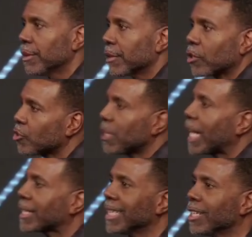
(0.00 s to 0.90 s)
Because you're
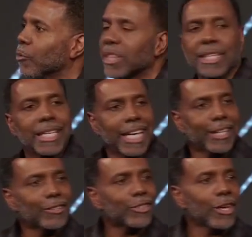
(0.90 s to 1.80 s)
not dealing with the
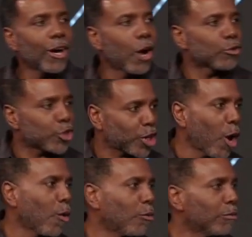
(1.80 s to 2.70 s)
letters on
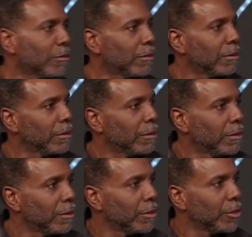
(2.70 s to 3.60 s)
stone.
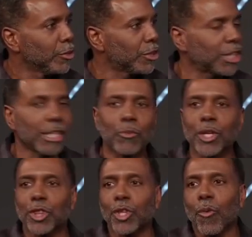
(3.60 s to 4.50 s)
You're dealing
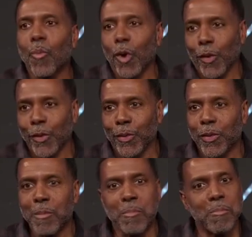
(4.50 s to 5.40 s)
with the Word
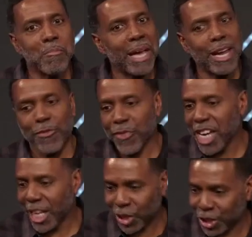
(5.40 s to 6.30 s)
made
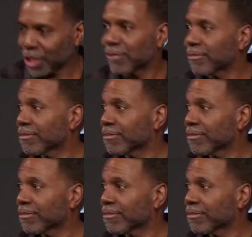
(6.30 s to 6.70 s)
flesh.